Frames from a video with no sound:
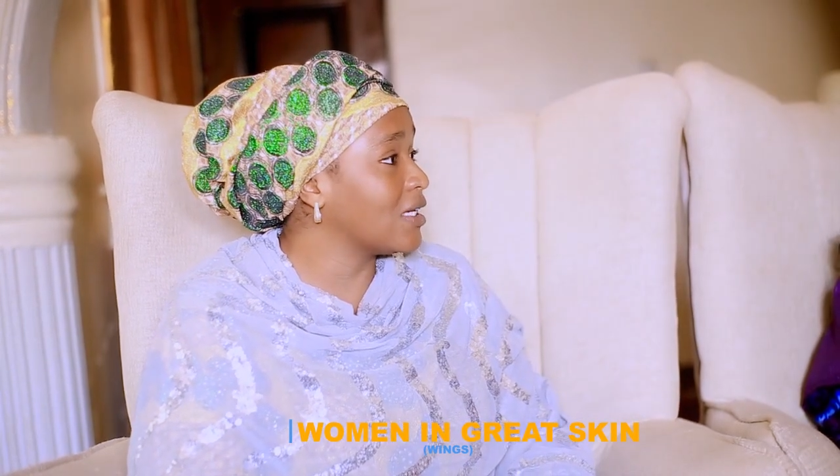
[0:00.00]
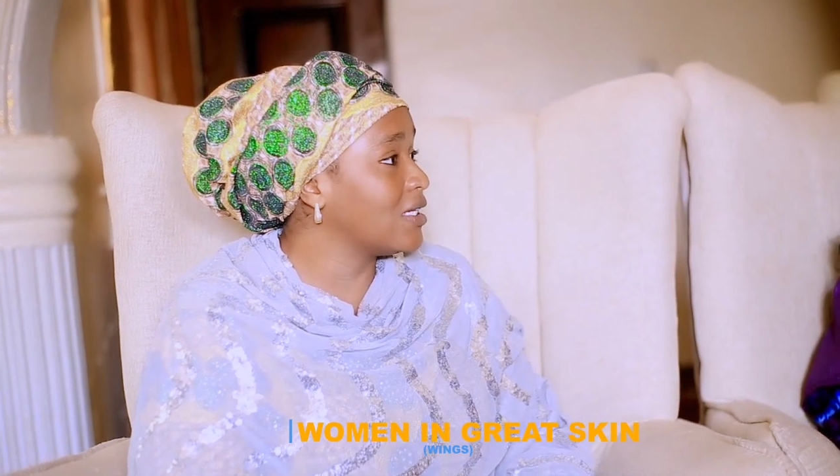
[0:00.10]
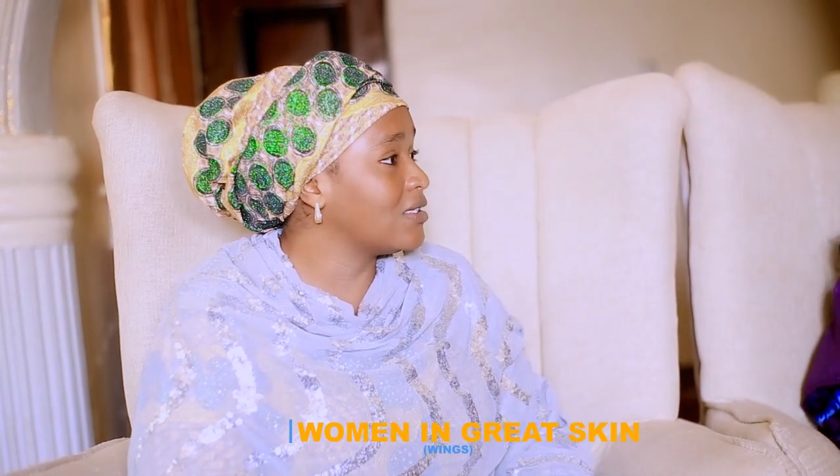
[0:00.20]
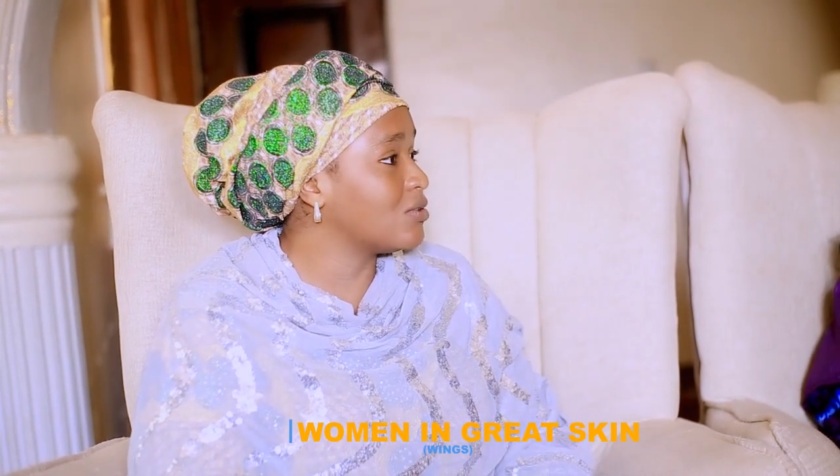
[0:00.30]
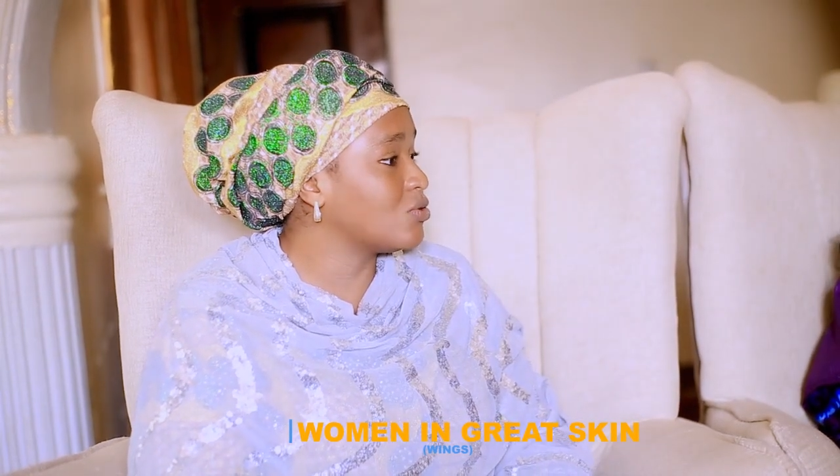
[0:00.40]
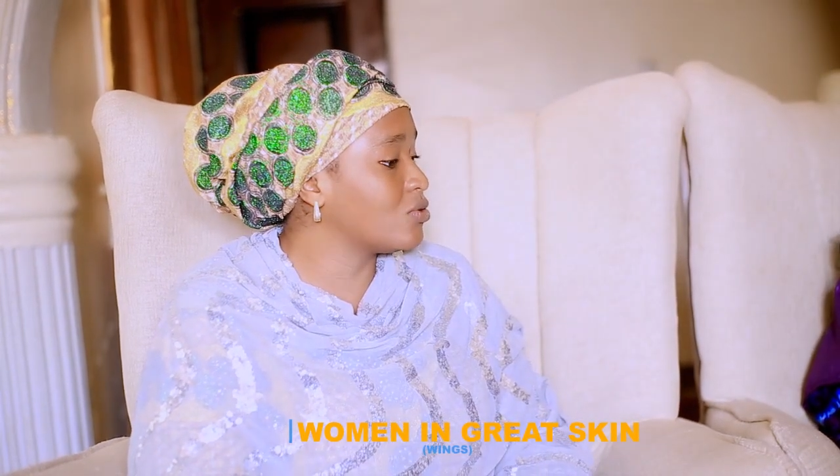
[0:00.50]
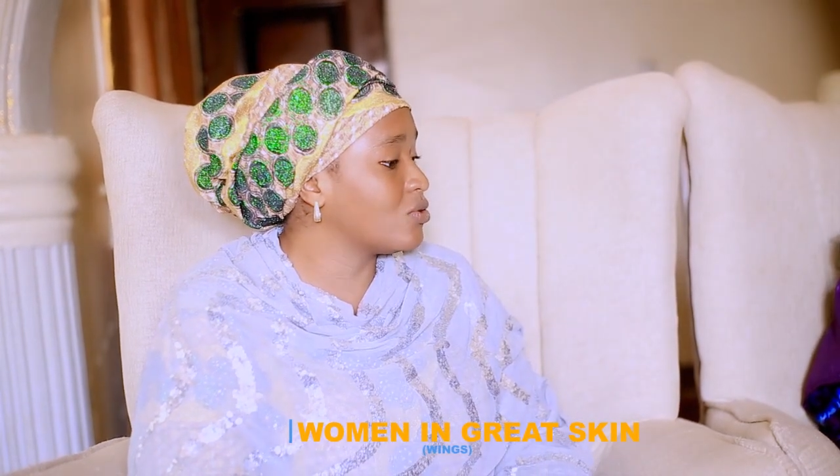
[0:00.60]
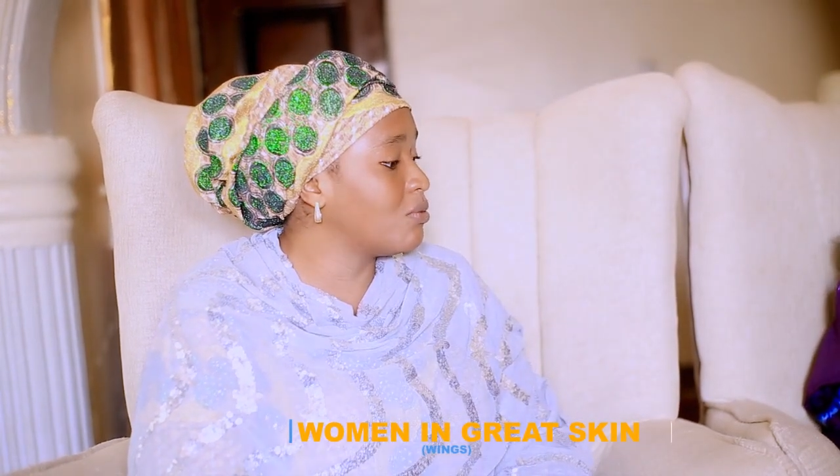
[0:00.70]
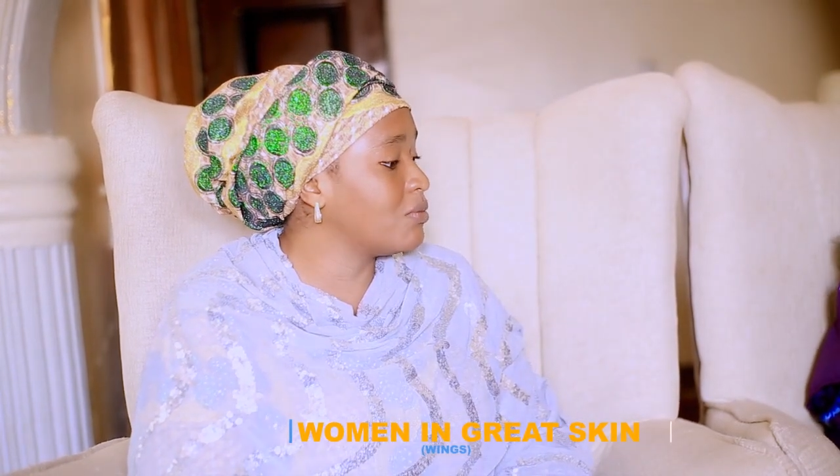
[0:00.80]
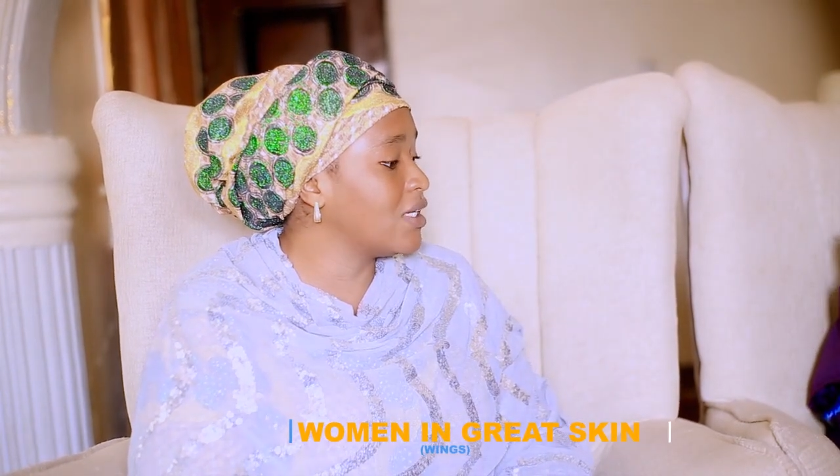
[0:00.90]
get
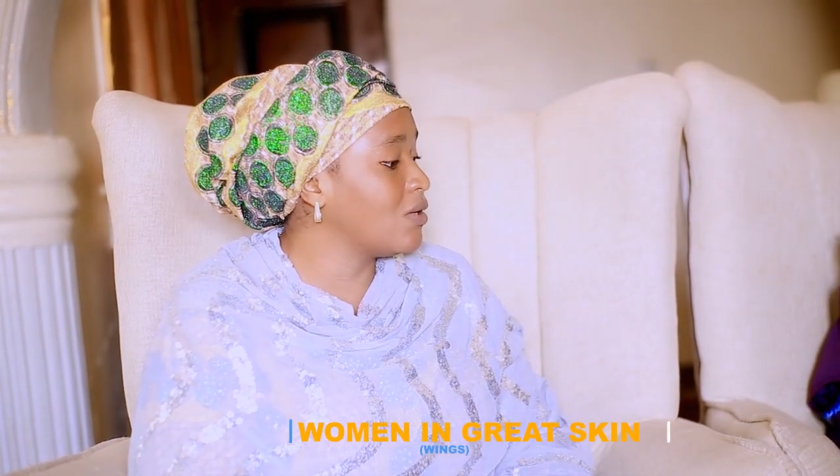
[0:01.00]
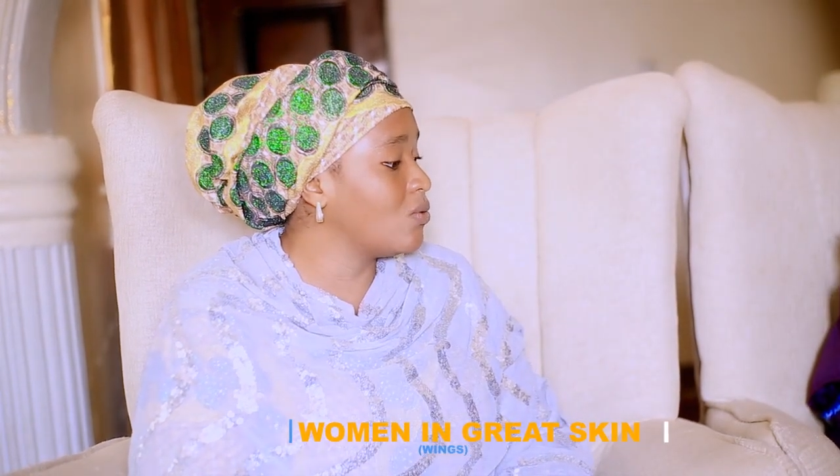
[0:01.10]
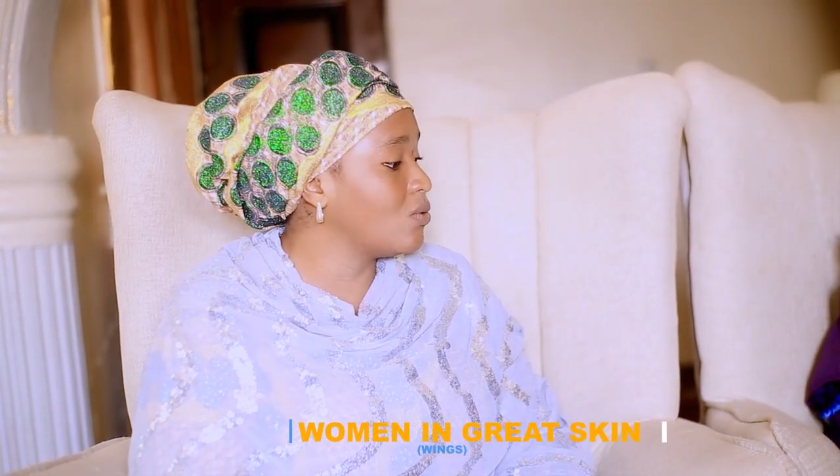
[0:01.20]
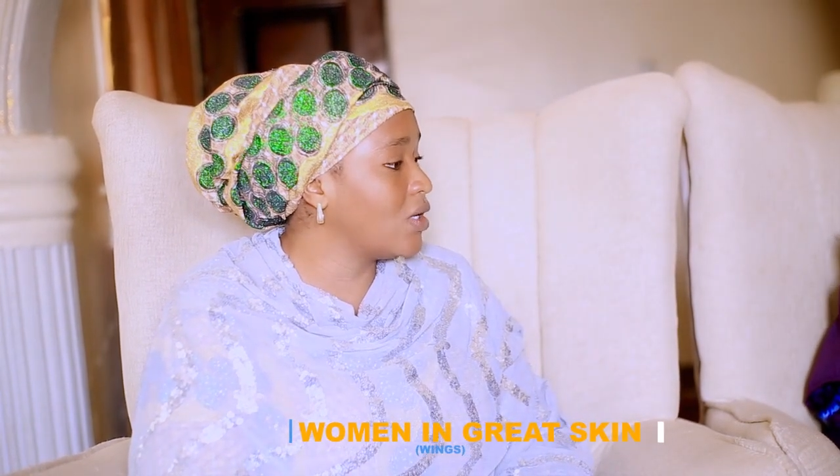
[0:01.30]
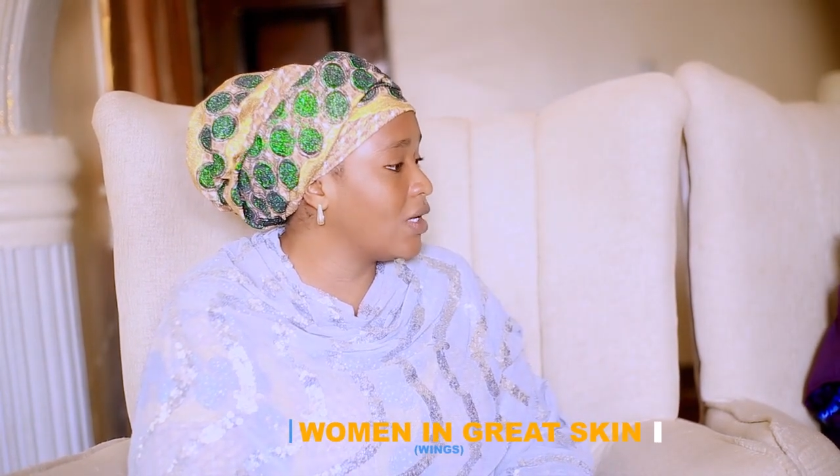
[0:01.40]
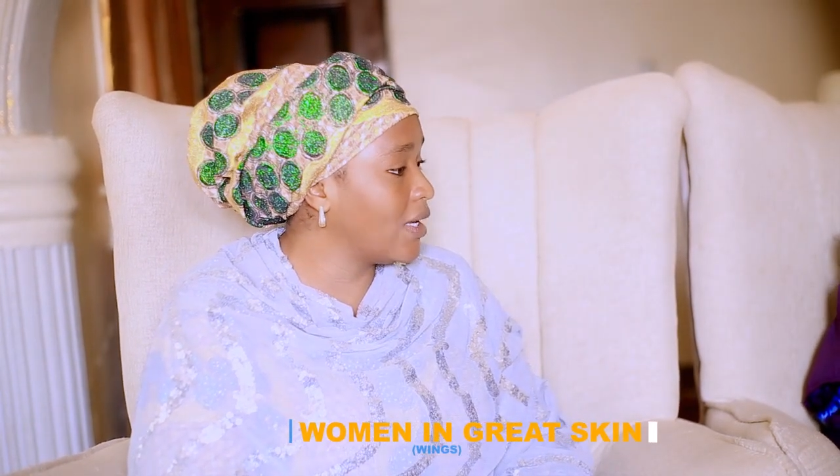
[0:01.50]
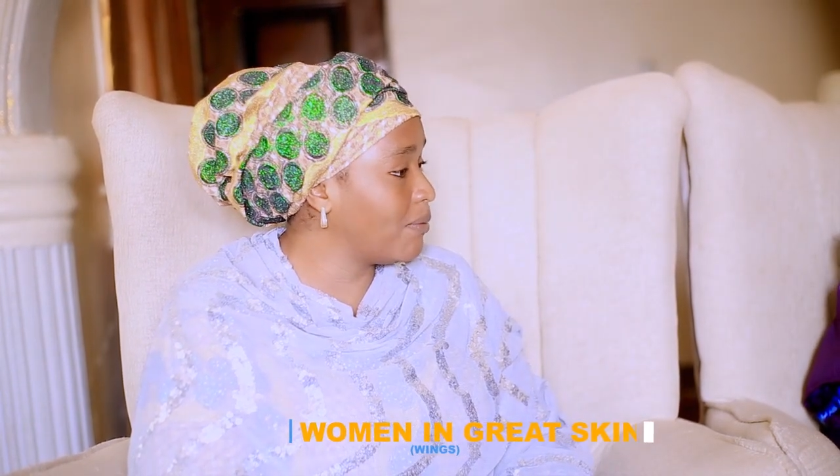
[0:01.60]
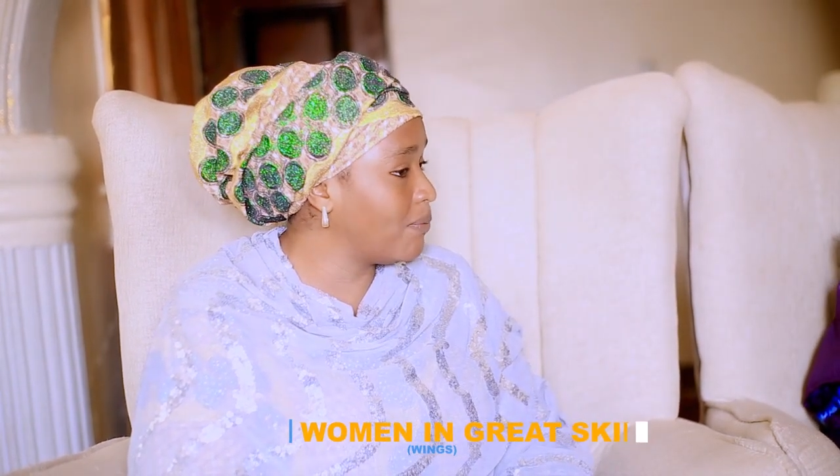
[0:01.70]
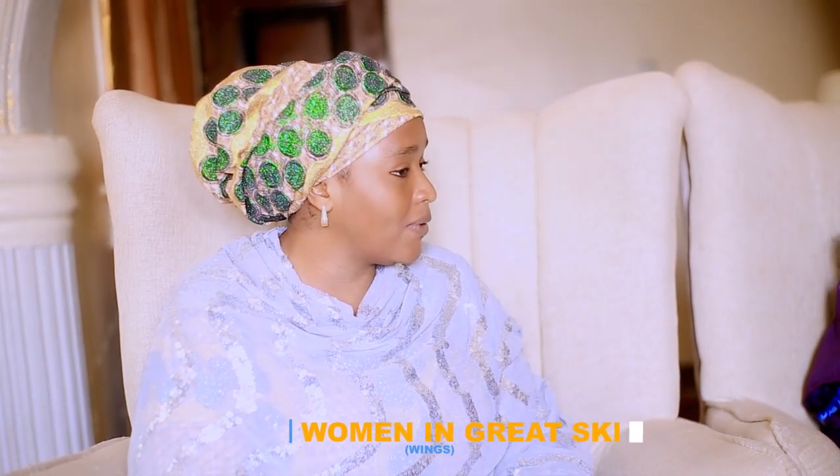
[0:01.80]
some that will help